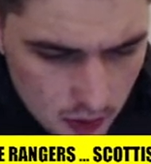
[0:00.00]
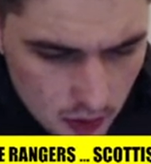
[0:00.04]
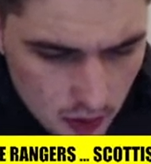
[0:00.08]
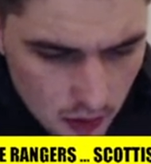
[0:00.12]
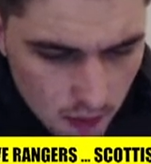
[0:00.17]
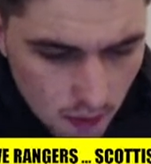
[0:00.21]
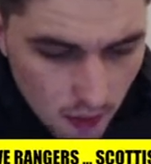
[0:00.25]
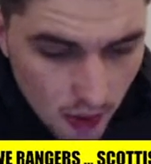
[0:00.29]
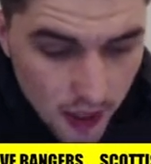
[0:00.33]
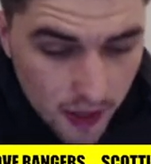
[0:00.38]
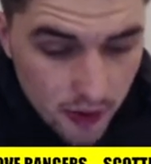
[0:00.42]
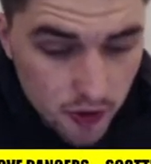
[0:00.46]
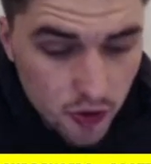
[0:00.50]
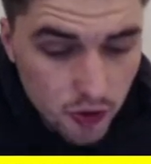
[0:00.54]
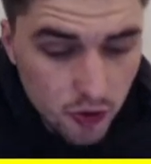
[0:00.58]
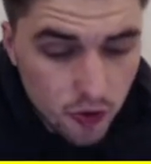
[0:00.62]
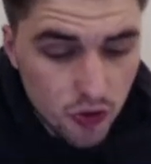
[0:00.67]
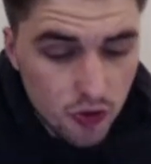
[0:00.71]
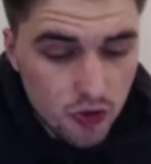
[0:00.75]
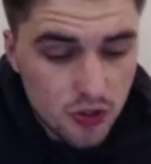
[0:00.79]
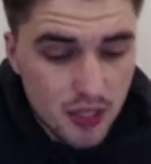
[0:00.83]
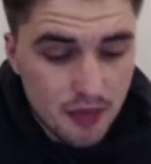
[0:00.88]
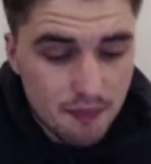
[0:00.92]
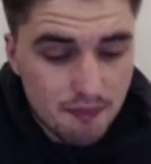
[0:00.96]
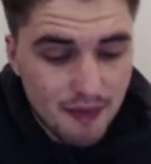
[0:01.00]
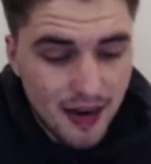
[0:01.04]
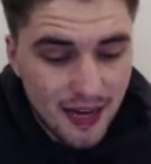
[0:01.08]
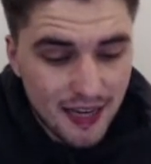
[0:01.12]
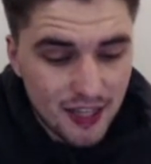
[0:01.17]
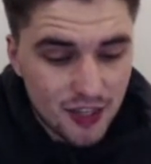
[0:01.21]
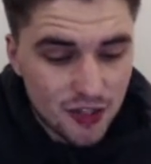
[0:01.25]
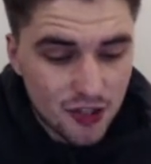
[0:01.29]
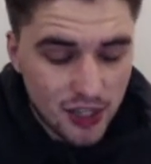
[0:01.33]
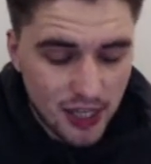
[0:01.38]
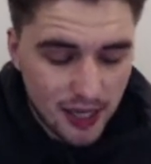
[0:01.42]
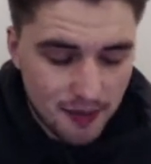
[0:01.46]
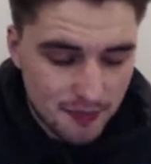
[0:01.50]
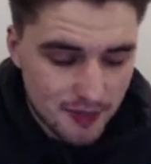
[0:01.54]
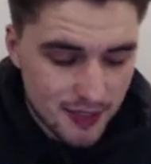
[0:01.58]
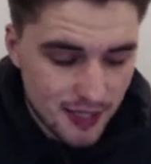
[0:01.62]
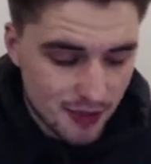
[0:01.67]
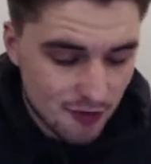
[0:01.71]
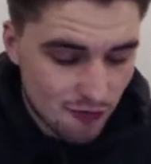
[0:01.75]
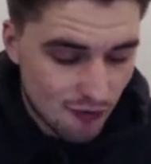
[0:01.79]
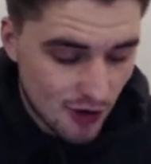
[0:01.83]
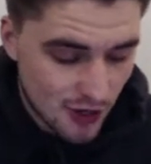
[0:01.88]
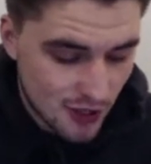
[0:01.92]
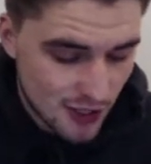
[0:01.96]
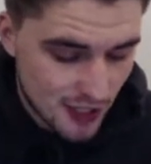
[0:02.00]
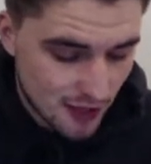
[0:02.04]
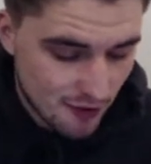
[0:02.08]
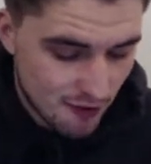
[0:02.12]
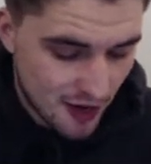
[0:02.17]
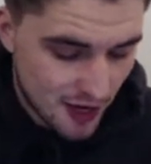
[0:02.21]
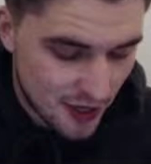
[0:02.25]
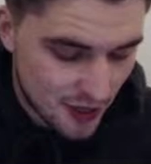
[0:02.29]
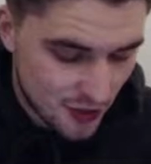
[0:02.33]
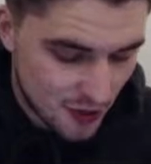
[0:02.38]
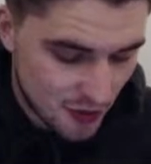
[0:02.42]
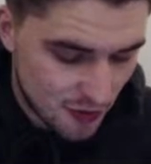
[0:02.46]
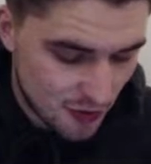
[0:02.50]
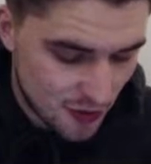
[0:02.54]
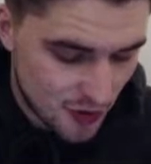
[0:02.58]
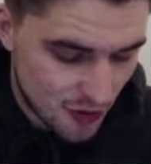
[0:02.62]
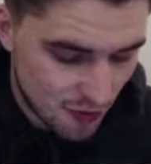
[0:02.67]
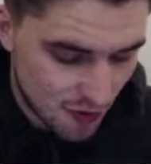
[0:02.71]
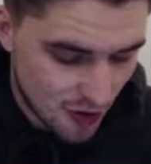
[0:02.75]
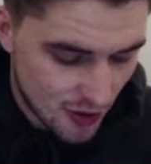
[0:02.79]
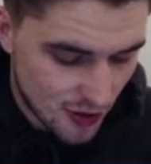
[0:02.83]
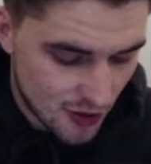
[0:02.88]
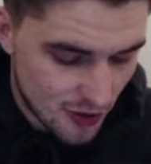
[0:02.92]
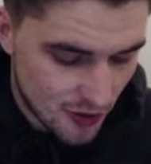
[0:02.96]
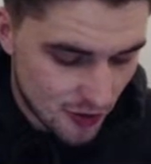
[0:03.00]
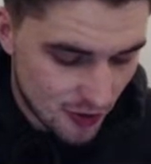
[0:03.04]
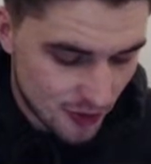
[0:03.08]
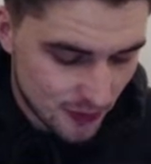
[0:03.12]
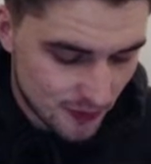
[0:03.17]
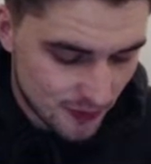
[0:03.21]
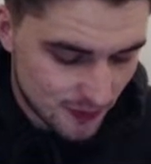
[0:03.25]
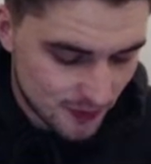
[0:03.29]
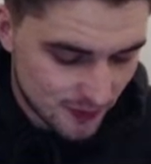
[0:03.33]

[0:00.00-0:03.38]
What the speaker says: My uncle used to manage Hibs, says Rusty Wrench. Who is your uncle?